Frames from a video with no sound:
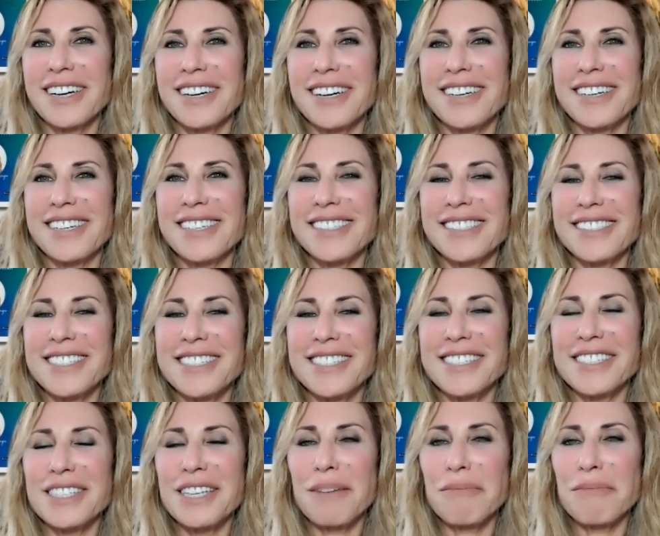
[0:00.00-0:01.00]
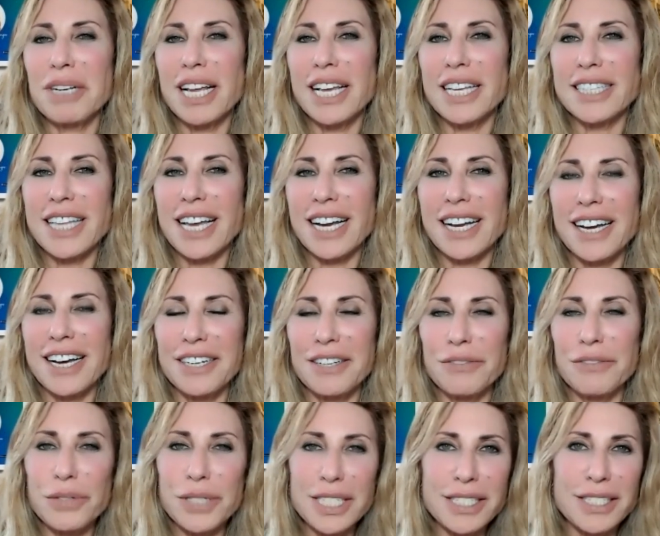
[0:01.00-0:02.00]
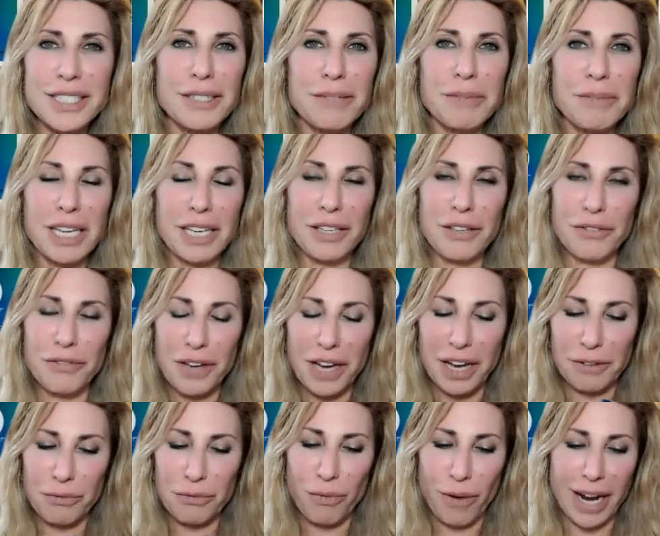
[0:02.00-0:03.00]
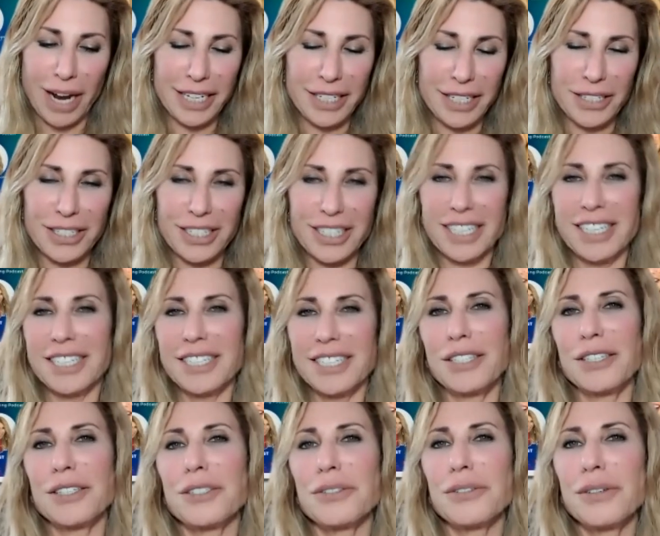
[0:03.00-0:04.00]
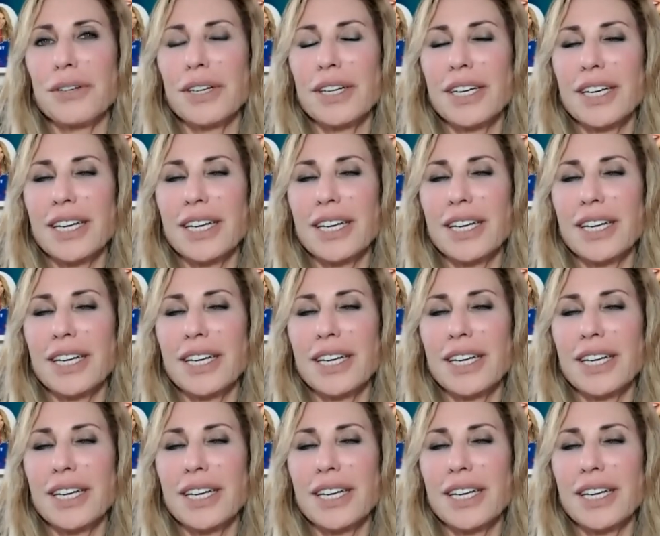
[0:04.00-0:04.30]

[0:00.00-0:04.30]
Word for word: uh, to disseminate that kind of wisdom, that you've got writer in you.